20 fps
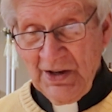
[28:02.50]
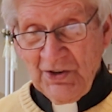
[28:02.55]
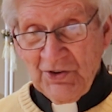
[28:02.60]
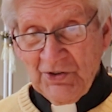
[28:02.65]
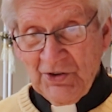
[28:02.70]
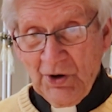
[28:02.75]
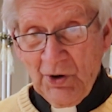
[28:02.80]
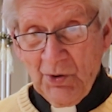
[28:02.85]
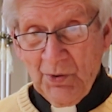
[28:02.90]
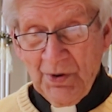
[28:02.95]

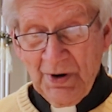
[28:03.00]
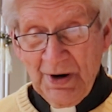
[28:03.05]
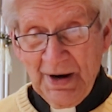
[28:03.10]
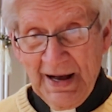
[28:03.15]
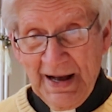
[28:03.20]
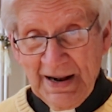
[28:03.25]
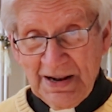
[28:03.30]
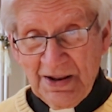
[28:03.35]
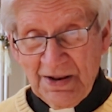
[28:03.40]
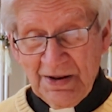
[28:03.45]
So we're
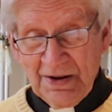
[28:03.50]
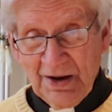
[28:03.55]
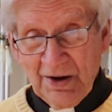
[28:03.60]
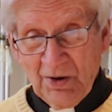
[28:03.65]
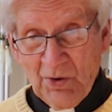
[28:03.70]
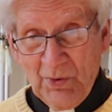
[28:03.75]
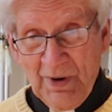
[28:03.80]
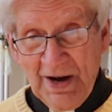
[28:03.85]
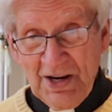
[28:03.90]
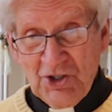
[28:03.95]
not
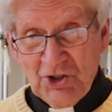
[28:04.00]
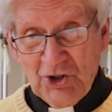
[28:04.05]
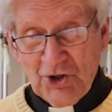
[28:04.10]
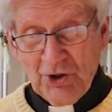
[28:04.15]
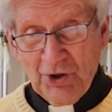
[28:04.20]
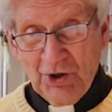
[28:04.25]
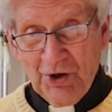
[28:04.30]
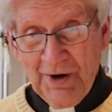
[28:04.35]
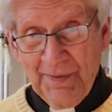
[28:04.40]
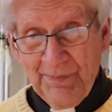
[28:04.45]
quite
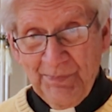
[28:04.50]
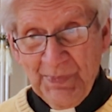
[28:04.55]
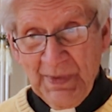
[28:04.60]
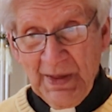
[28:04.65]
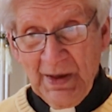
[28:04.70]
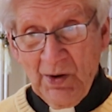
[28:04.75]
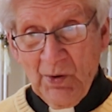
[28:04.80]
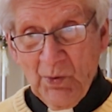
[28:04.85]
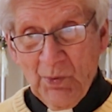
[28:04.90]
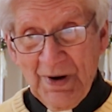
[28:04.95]
sure
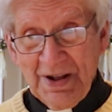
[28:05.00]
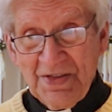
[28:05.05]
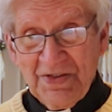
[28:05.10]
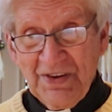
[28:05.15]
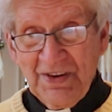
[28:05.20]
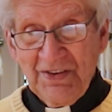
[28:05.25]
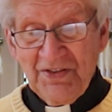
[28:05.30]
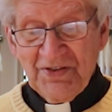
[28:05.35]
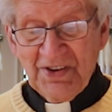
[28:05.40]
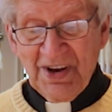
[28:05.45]

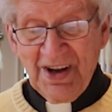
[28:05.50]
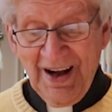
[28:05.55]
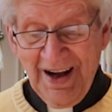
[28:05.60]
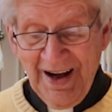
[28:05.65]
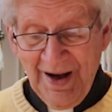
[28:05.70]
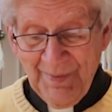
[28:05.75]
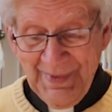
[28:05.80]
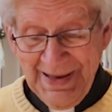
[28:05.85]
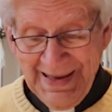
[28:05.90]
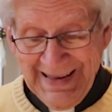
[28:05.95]
what this
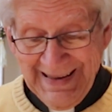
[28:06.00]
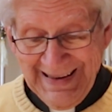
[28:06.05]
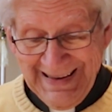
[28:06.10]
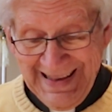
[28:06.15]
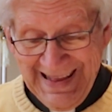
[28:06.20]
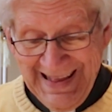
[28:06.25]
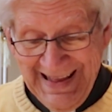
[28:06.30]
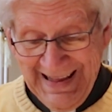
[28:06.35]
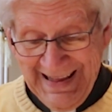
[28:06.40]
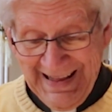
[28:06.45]
coming
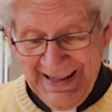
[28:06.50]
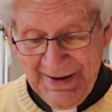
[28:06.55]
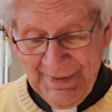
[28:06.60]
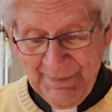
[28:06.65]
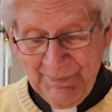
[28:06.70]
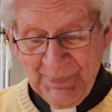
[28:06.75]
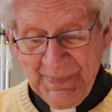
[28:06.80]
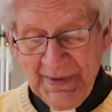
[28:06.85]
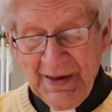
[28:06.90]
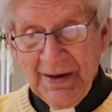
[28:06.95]

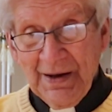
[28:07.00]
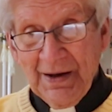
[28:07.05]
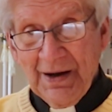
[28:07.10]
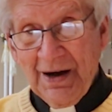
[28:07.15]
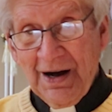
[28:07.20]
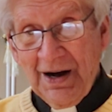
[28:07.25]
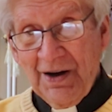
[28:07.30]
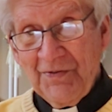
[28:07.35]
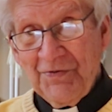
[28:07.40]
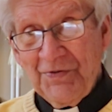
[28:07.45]
again
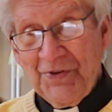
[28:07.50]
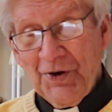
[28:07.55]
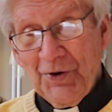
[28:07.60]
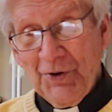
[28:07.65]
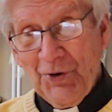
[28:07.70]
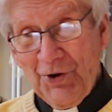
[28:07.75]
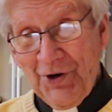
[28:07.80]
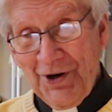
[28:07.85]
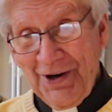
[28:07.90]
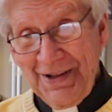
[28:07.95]
of the
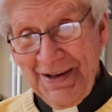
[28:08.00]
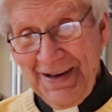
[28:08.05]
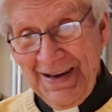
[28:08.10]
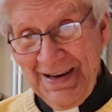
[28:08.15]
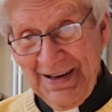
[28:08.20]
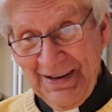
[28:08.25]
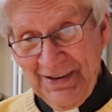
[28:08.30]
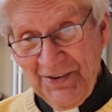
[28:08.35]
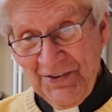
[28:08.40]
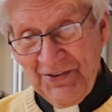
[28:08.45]
Lord
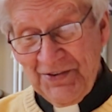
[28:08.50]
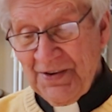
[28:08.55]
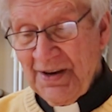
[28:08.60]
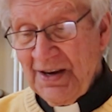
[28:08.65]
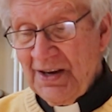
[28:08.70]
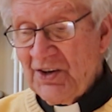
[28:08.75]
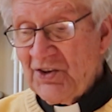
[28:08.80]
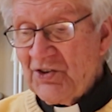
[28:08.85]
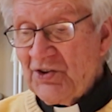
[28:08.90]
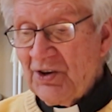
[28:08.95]
is.
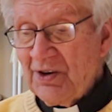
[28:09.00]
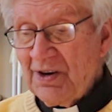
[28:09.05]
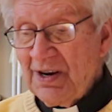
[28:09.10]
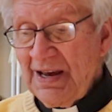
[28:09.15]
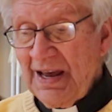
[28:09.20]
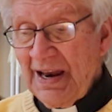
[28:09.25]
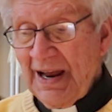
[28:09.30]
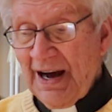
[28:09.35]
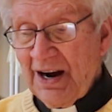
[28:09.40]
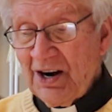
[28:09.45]

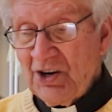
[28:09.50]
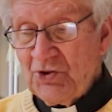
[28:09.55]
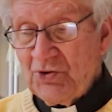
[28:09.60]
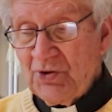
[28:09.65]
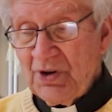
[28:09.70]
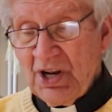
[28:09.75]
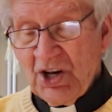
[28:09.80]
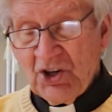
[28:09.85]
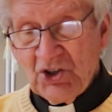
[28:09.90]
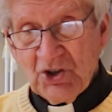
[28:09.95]
Certainly in our
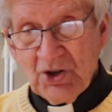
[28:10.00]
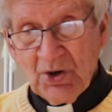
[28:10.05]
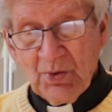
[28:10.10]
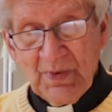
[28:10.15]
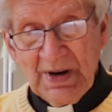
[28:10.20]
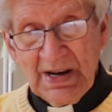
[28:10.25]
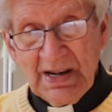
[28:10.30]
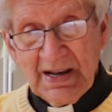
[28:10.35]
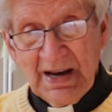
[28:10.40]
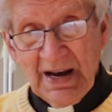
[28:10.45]

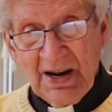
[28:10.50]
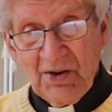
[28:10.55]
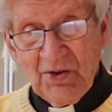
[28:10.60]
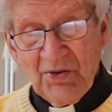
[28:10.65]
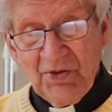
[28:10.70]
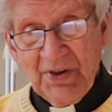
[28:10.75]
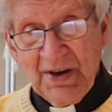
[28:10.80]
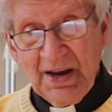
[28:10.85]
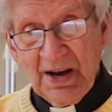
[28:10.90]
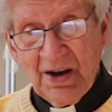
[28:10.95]
tradition, we tend
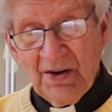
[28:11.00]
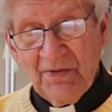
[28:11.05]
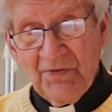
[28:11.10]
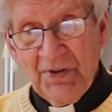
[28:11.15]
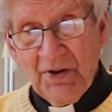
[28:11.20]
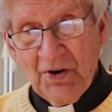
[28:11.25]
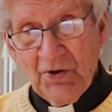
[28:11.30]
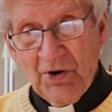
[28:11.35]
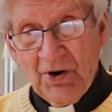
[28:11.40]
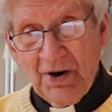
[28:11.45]
to think
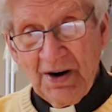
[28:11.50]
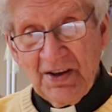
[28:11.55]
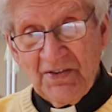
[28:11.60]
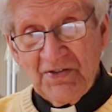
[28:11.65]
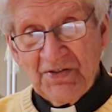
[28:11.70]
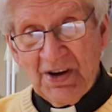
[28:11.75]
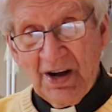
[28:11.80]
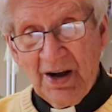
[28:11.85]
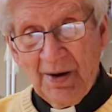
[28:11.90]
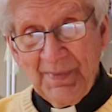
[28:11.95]
of the Lord
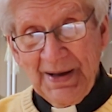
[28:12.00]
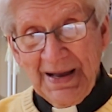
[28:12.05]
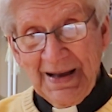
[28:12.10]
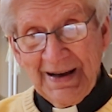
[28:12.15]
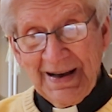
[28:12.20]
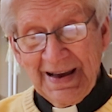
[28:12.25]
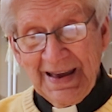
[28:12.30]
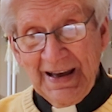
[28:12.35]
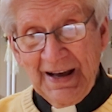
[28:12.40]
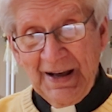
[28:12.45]
as coming
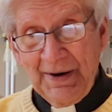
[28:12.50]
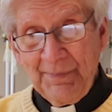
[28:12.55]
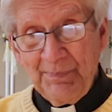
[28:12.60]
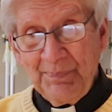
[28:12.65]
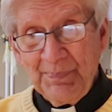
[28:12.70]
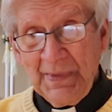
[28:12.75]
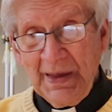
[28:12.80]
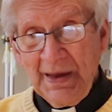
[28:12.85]
again